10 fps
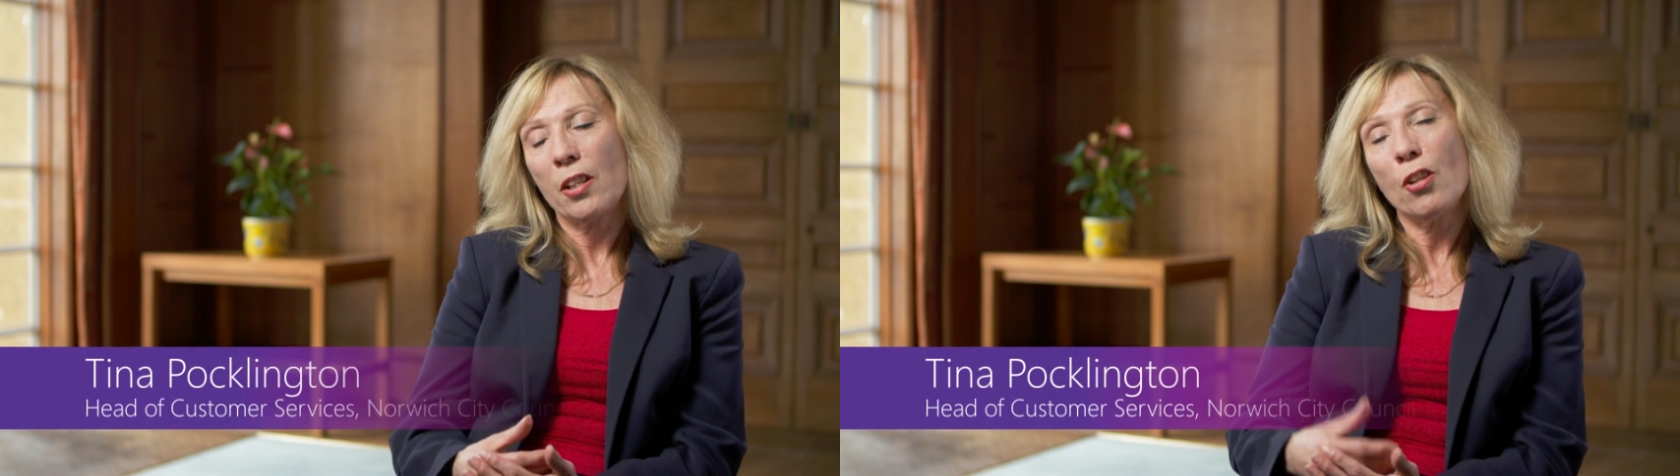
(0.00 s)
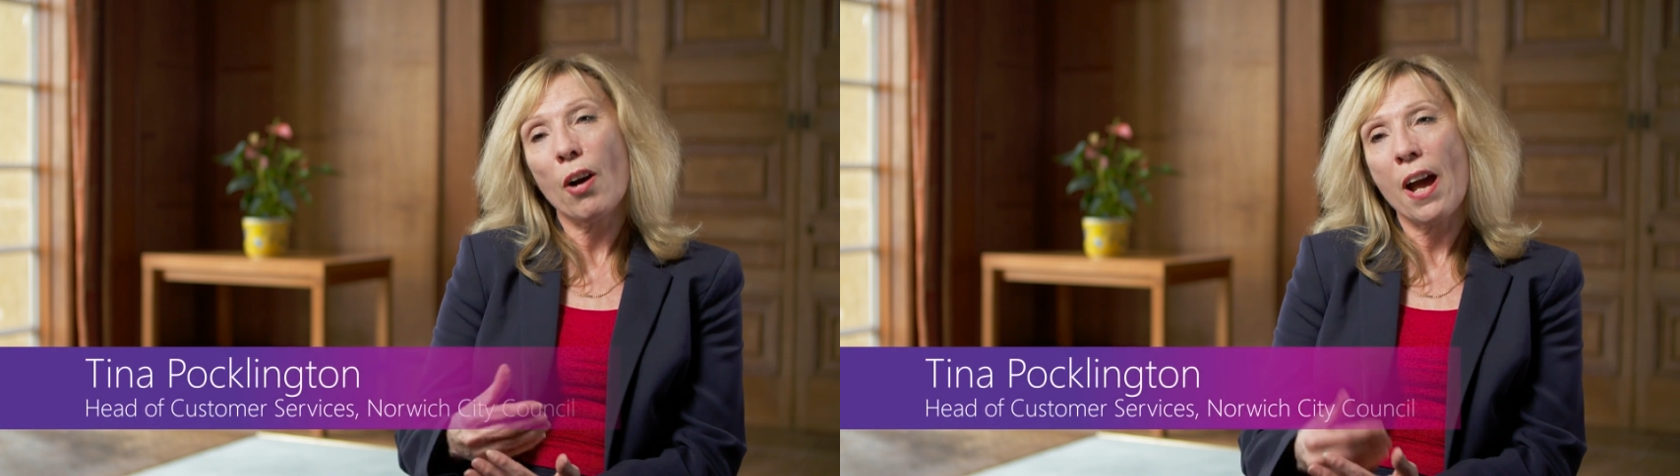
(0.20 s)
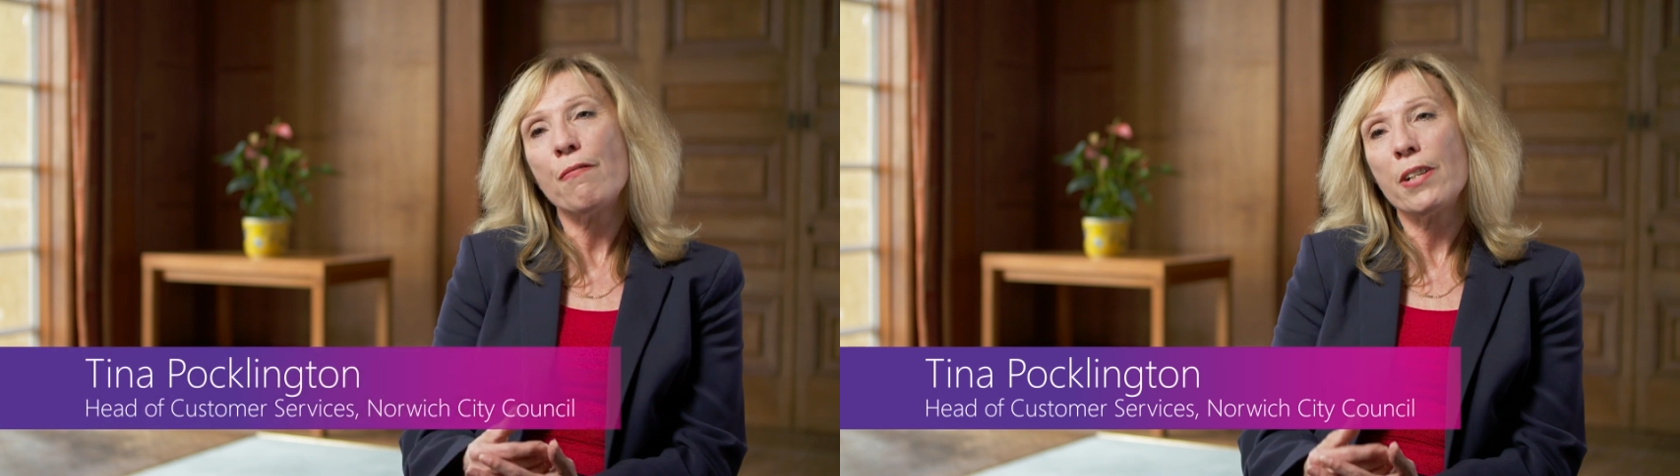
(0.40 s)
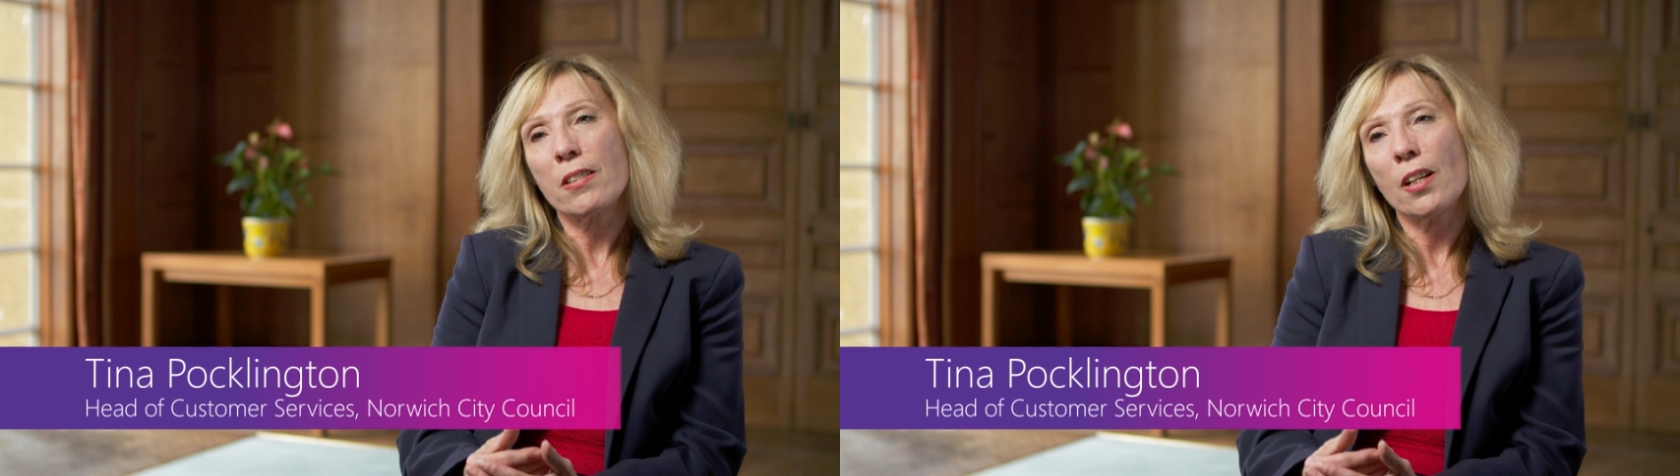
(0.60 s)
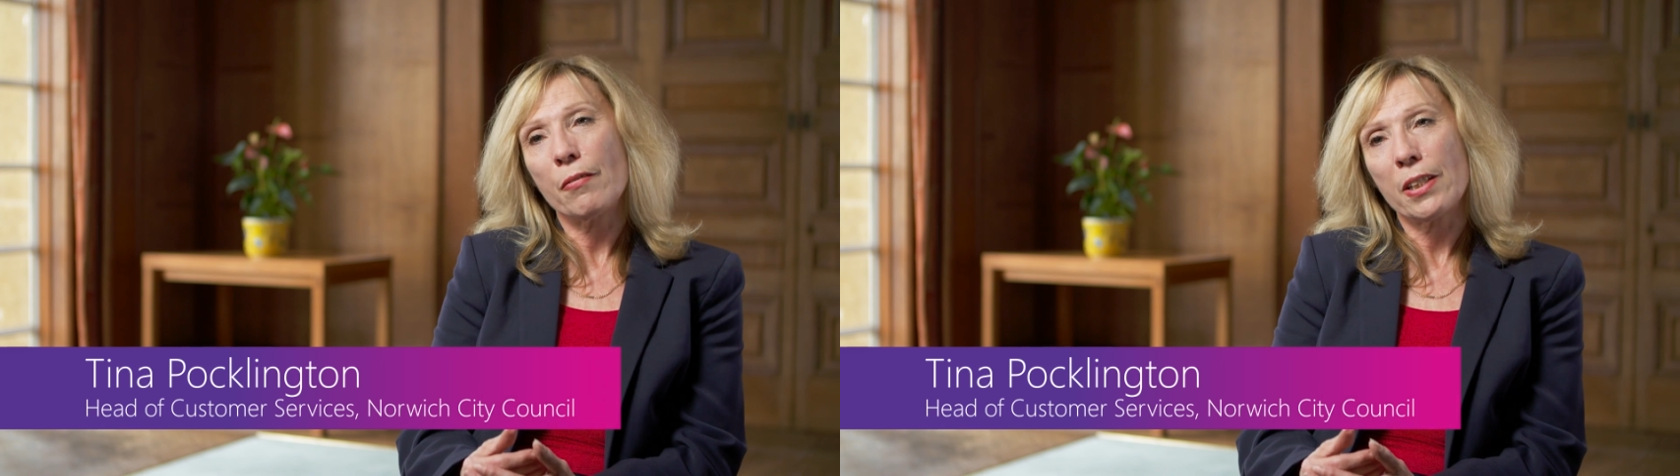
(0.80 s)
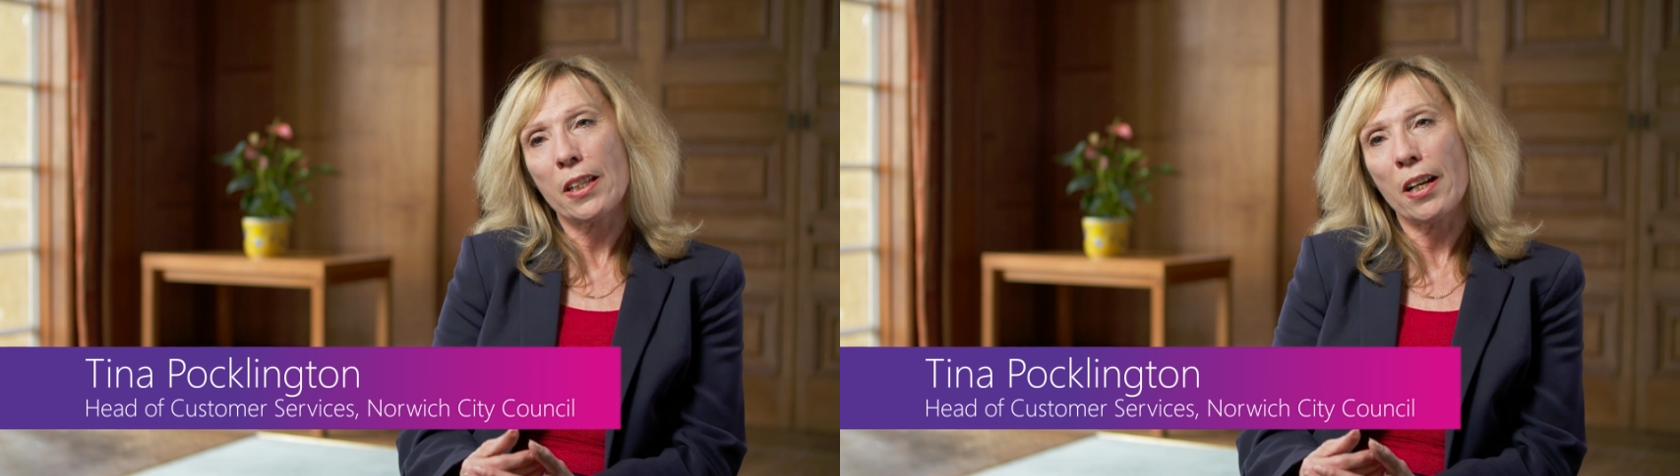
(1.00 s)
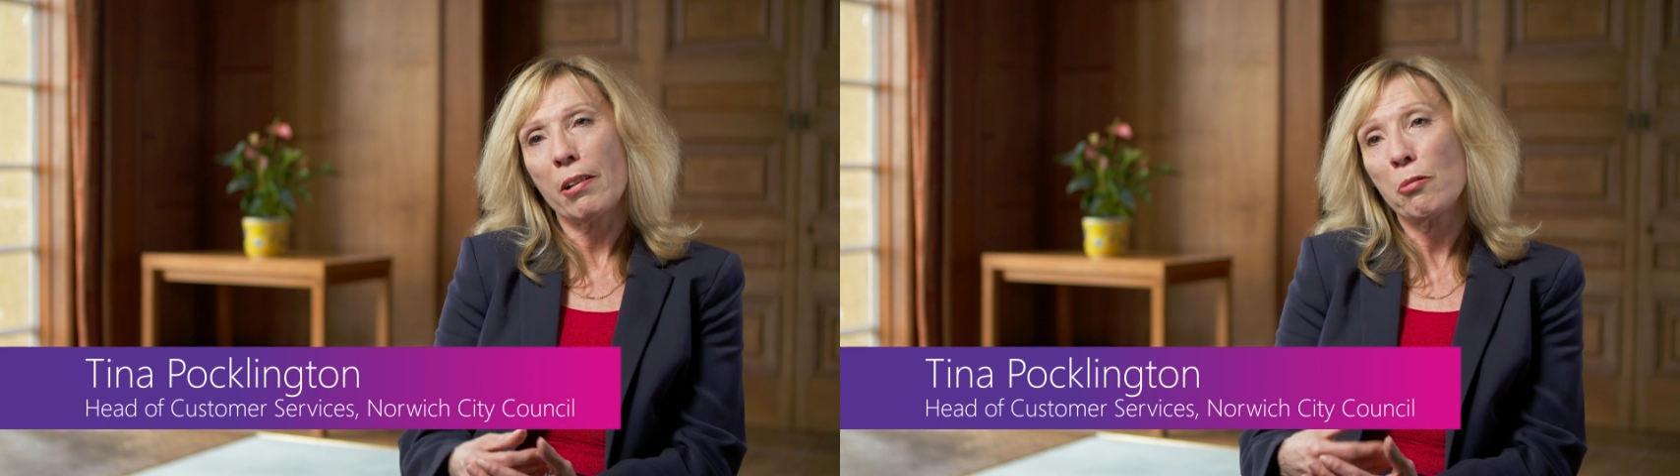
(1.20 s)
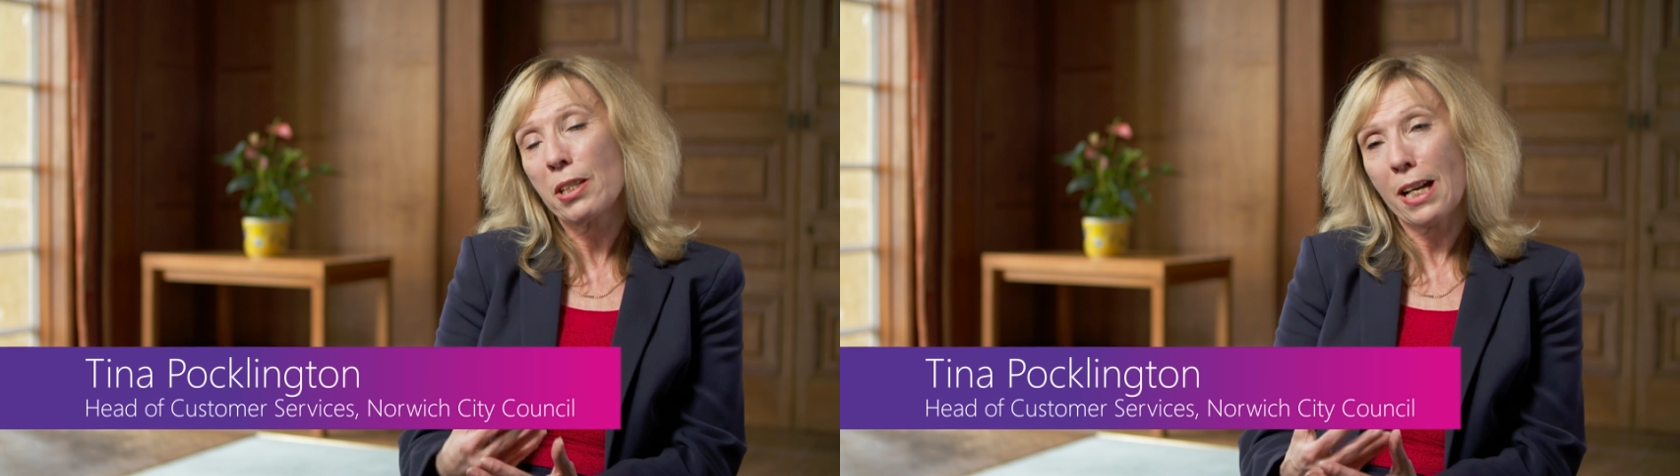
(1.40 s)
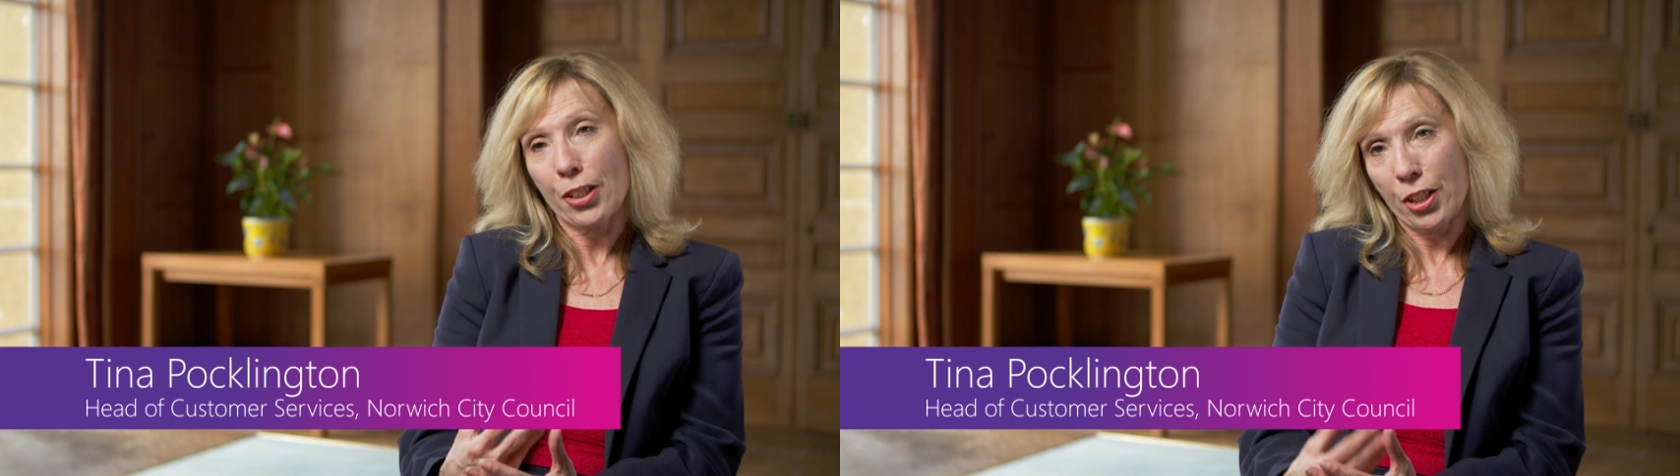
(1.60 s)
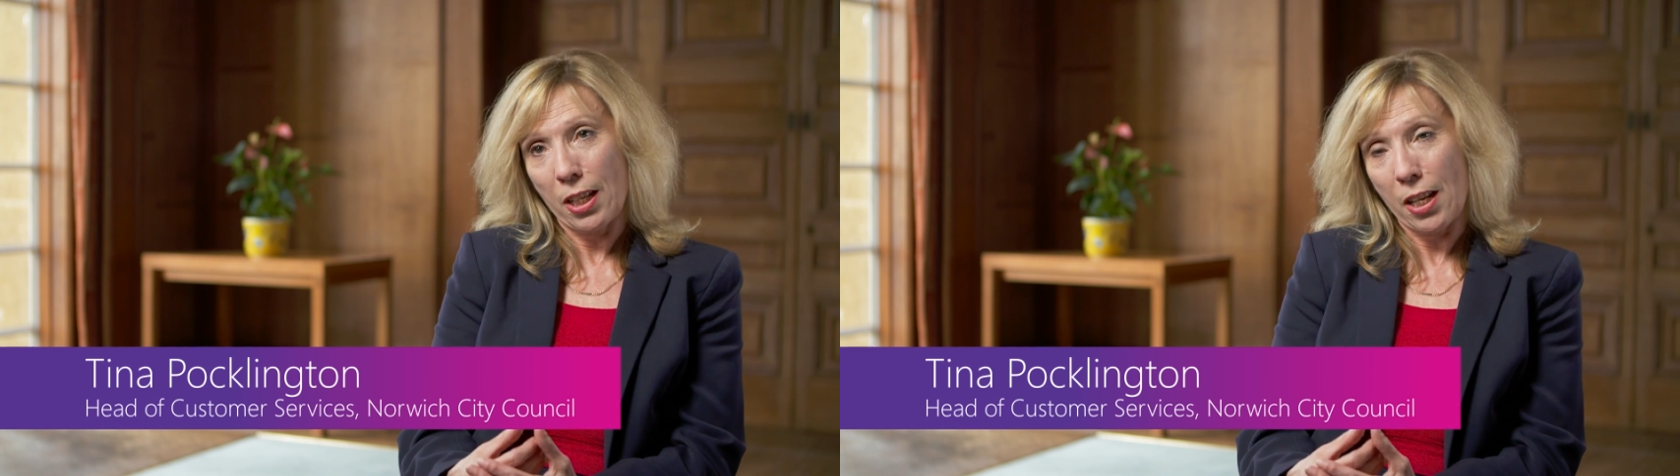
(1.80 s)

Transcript: not every service area was actually